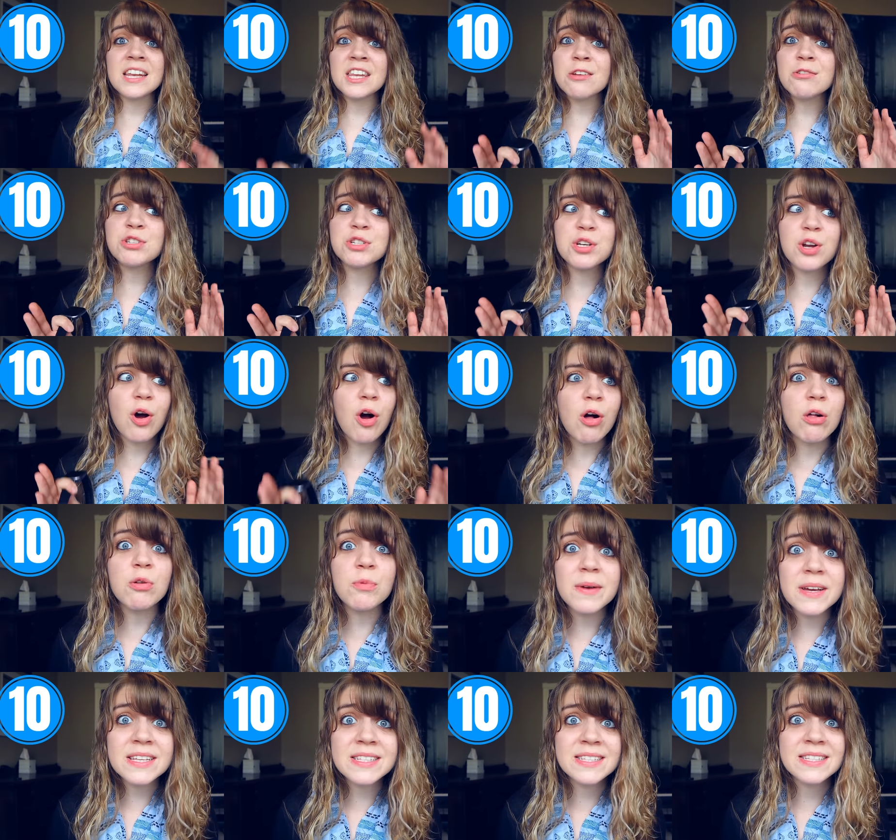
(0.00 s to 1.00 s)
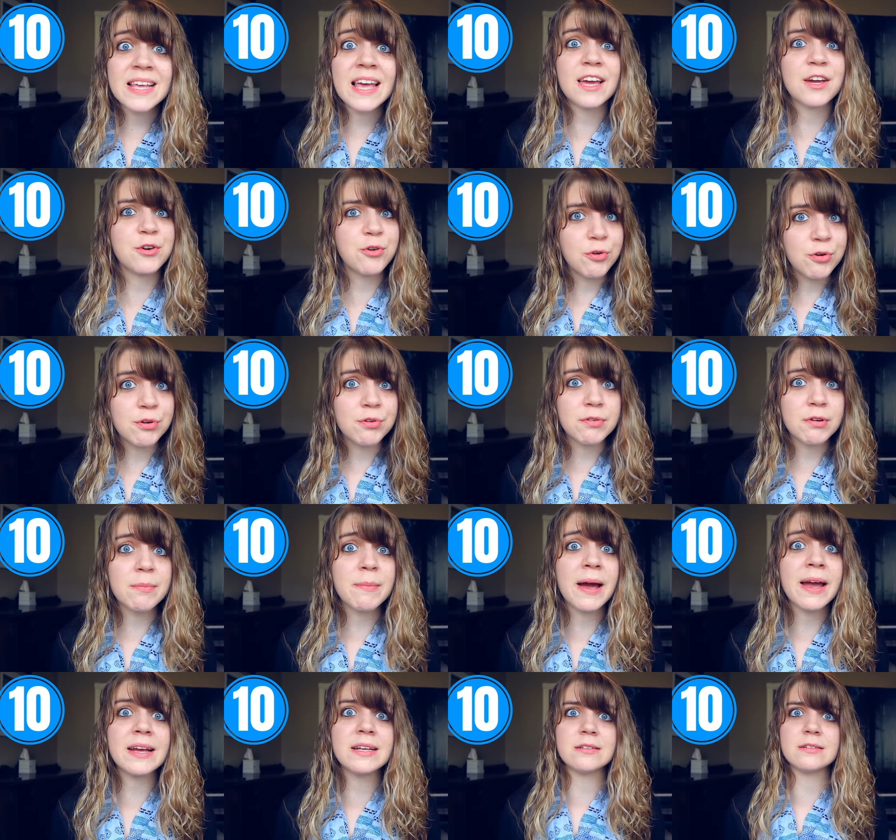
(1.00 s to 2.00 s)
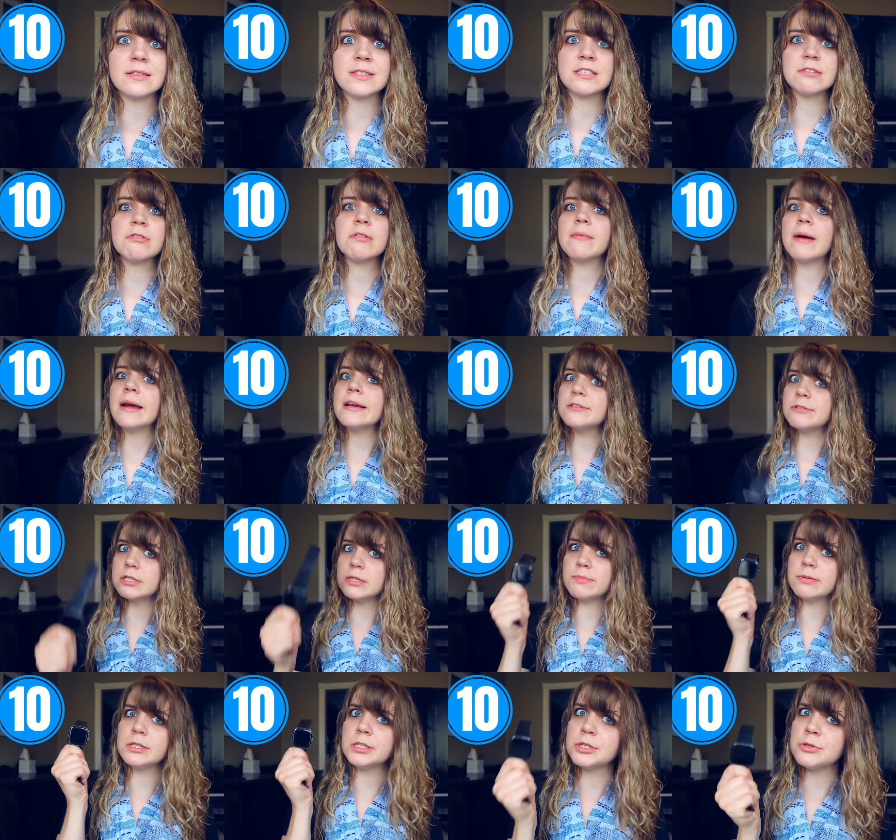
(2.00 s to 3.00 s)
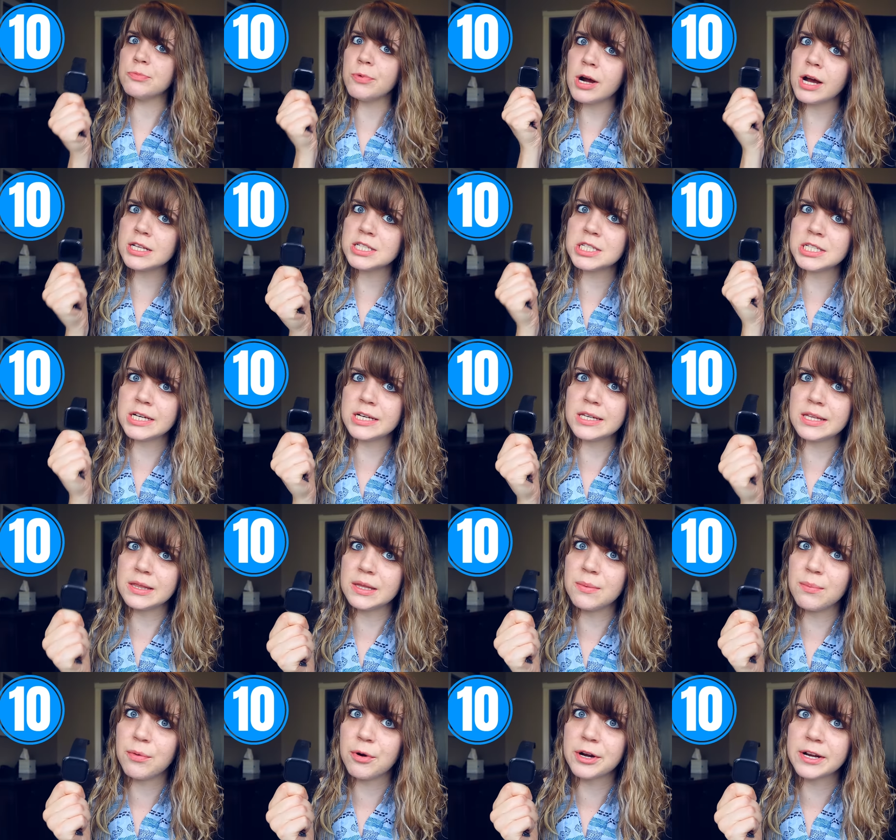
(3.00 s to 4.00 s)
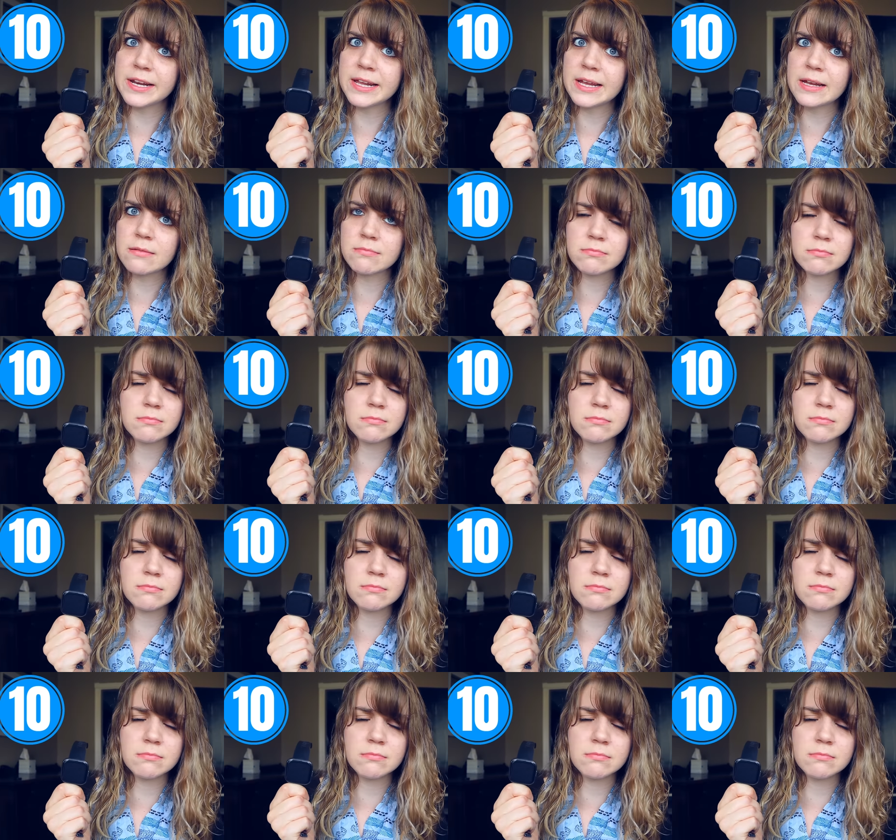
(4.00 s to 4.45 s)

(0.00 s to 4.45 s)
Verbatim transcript: And you should always set Google reminders to remind you to put your watch on in the morning.